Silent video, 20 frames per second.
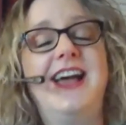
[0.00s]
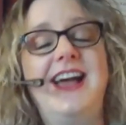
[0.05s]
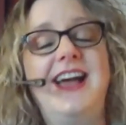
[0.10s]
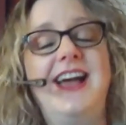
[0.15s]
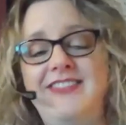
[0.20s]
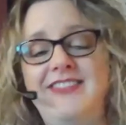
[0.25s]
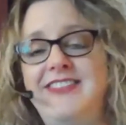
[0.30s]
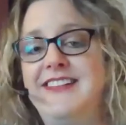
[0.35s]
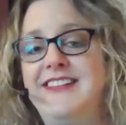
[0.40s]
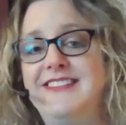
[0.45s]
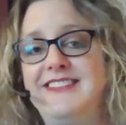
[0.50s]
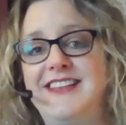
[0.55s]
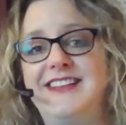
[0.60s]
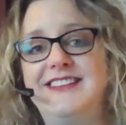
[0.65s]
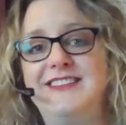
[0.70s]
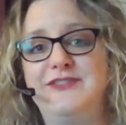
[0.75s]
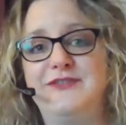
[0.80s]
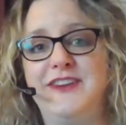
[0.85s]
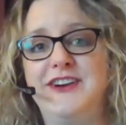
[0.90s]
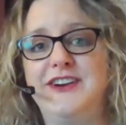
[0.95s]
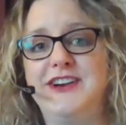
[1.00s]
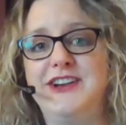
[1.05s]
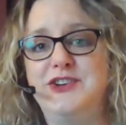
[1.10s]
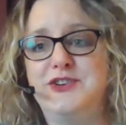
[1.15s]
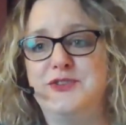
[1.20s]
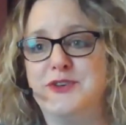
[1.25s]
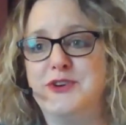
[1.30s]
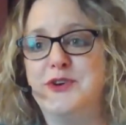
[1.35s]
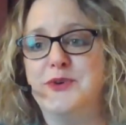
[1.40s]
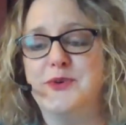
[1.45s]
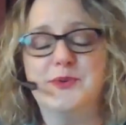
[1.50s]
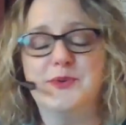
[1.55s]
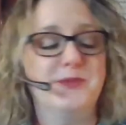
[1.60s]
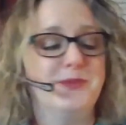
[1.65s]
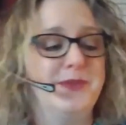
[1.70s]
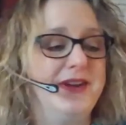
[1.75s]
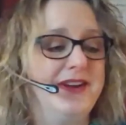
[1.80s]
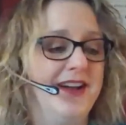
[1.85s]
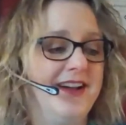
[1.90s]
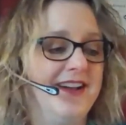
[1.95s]
And that's very true
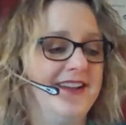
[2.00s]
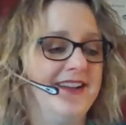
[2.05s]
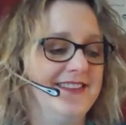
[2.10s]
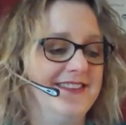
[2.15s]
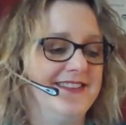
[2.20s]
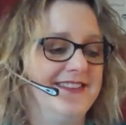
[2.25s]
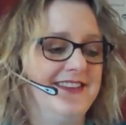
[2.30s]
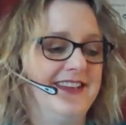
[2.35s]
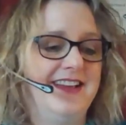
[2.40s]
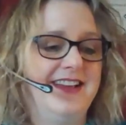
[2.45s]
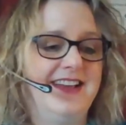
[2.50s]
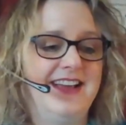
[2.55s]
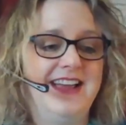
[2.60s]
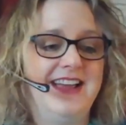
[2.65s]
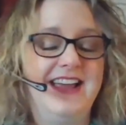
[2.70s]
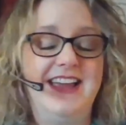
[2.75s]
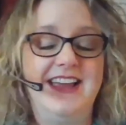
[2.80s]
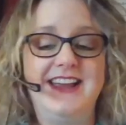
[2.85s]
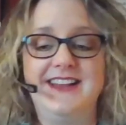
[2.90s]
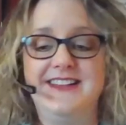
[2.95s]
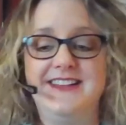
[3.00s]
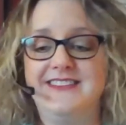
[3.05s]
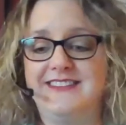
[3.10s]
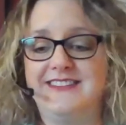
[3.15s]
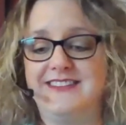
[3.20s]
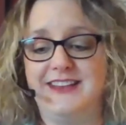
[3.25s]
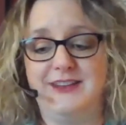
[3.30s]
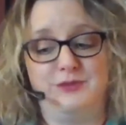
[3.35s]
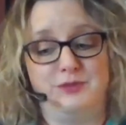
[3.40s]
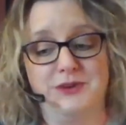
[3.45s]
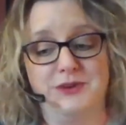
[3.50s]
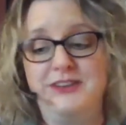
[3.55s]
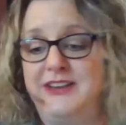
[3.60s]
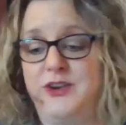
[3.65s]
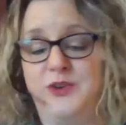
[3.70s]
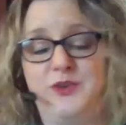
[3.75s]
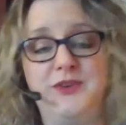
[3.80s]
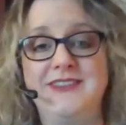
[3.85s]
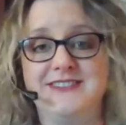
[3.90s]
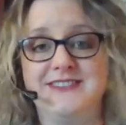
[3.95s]
because it's really
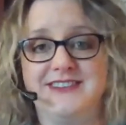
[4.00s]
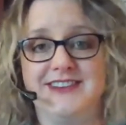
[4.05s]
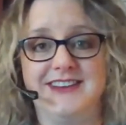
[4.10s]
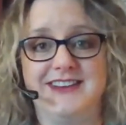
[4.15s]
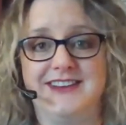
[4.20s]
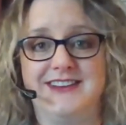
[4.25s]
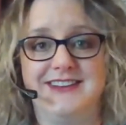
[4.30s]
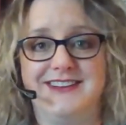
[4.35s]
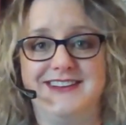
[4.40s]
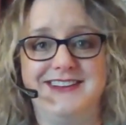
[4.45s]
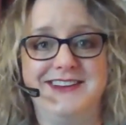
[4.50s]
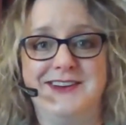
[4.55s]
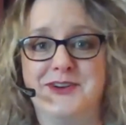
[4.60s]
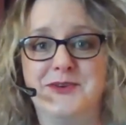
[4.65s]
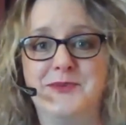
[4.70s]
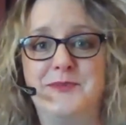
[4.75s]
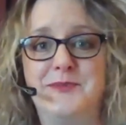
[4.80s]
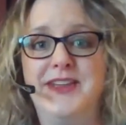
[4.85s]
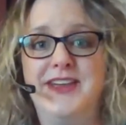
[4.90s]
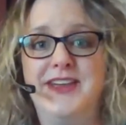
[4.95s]
holistic. You